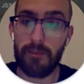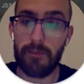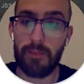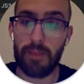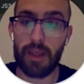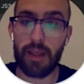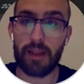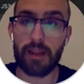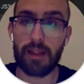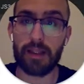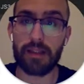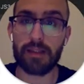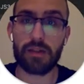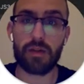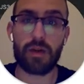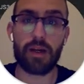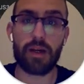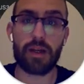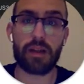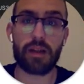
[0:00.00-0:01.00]
and let's go
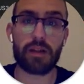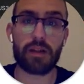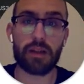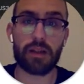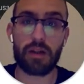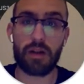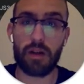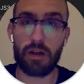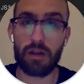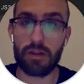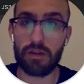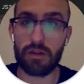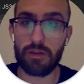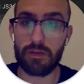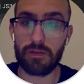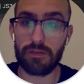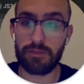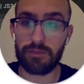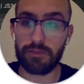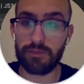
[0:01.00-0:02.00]
ahead and look at the console.
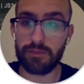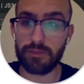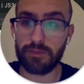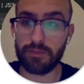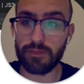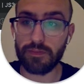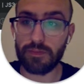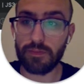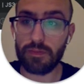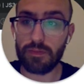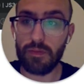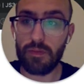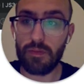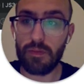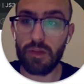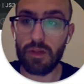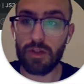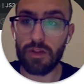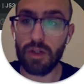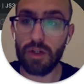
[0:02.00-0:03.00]

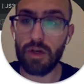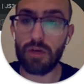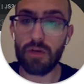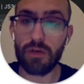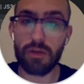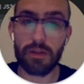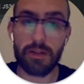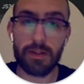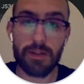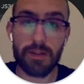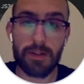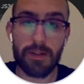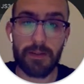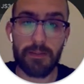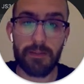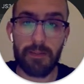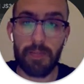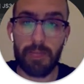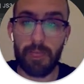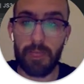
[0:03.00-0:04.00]
So
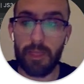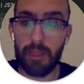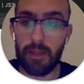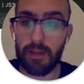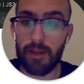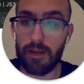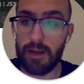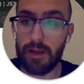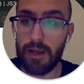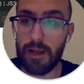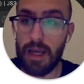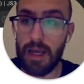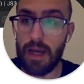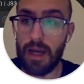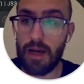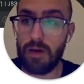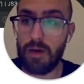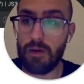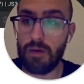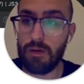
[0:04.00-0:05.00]

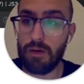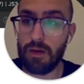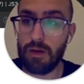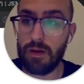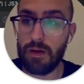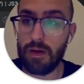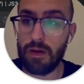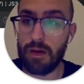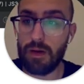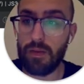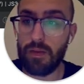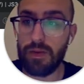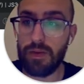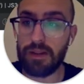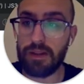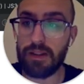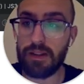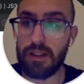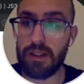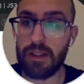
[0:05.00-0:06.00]
now we can
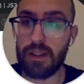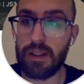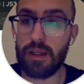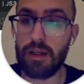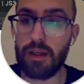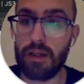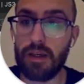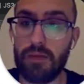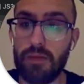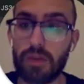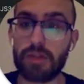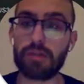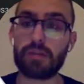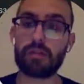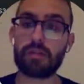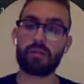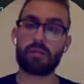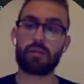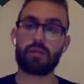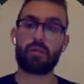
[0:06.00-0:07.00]
see first
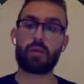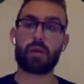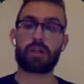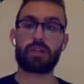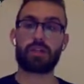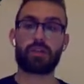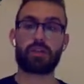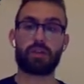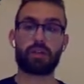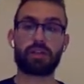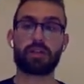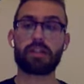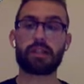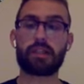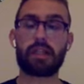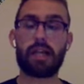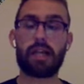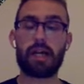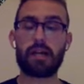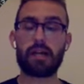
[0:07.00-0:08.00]
we're constructing the
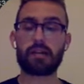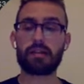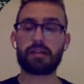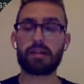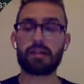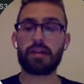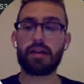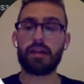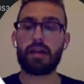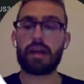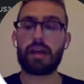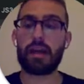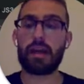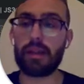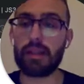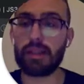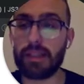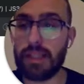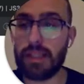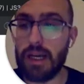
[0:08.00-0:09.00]
class,
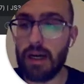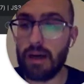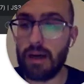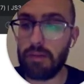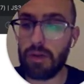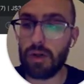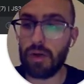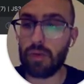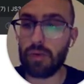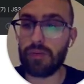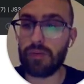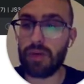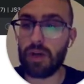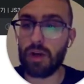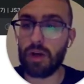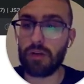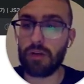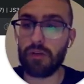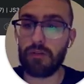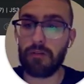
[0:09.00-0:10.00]
and then down below we've got
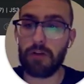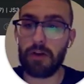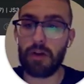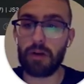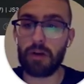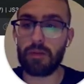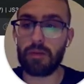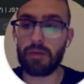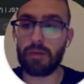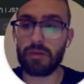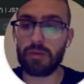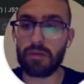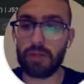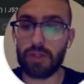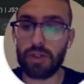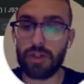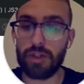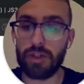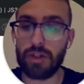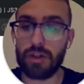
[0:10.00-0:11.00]
all the variables,
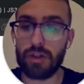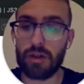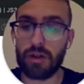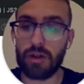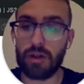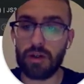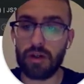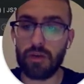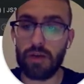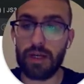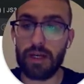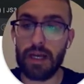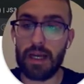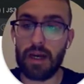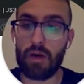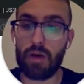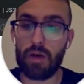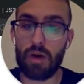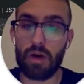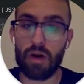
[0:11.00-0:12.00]
which right
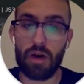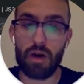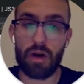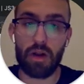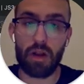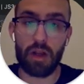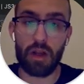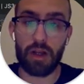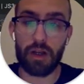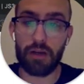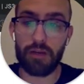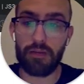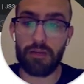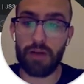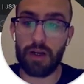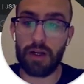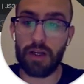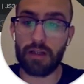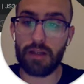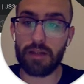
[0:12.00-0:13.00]
now are all
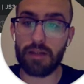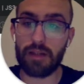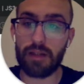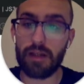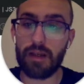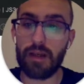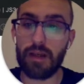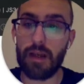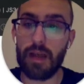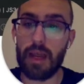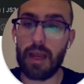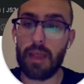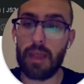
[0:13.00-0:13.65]
undefined, and